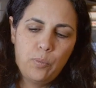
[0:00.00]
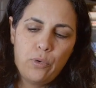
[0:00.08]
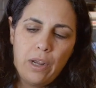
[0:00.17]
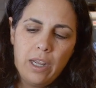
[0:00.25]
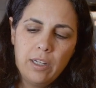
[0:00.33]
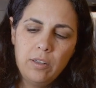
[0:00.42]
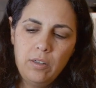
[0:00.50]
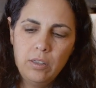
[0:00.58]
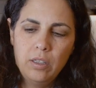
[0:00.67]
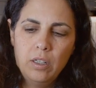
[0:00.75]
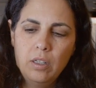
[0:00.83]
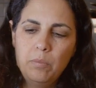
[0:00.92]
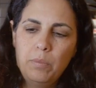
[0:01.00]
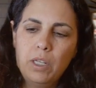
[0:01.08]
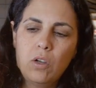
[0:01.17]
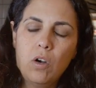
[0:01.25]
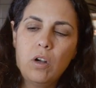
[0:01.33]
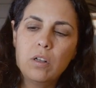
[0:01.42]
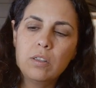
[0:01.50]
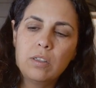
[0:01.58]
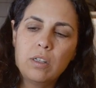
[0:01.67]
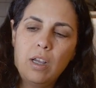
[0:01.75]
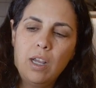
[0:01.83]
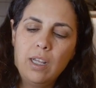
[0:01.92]
brand because
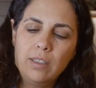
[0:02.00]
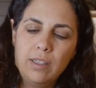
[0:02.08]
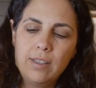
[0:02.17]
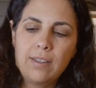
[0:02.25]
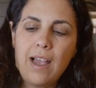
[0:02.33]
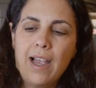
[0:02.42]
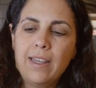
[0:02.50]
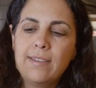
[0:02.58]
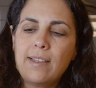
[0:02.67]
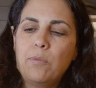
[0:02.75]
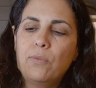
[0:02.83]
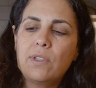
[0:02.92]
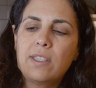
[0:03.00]
the size, some of the